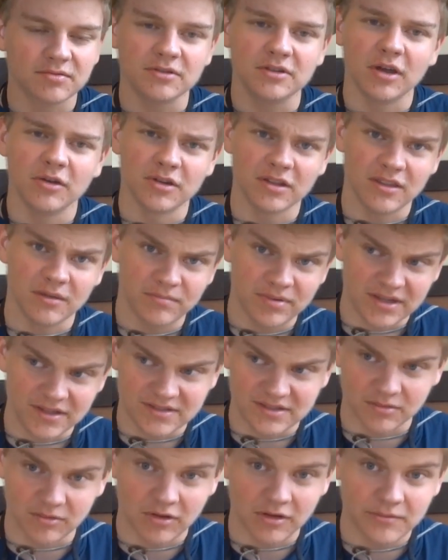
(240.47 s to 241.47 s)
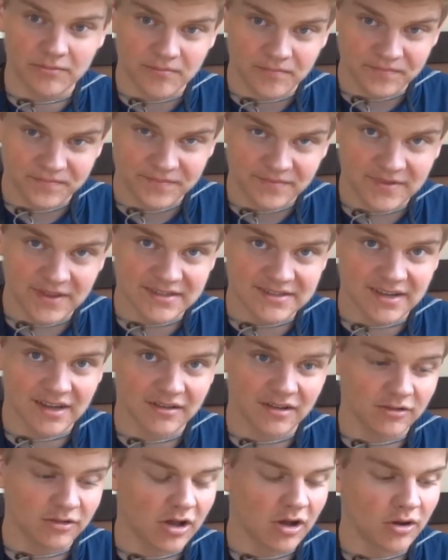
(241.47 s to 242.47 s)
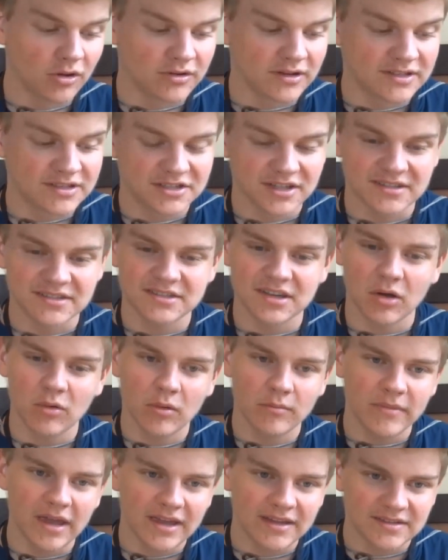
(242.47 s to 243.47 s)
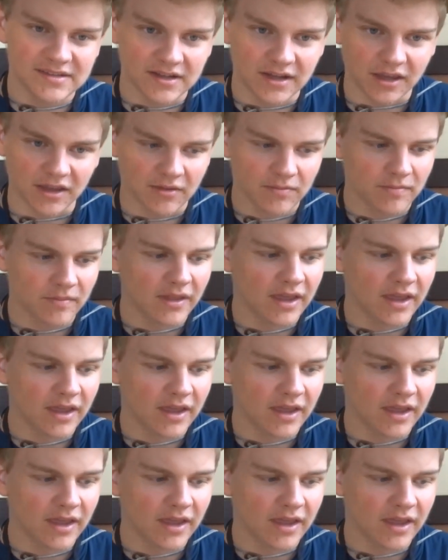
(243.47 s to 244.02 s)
would go to the pizza one. This alone is just so amazing,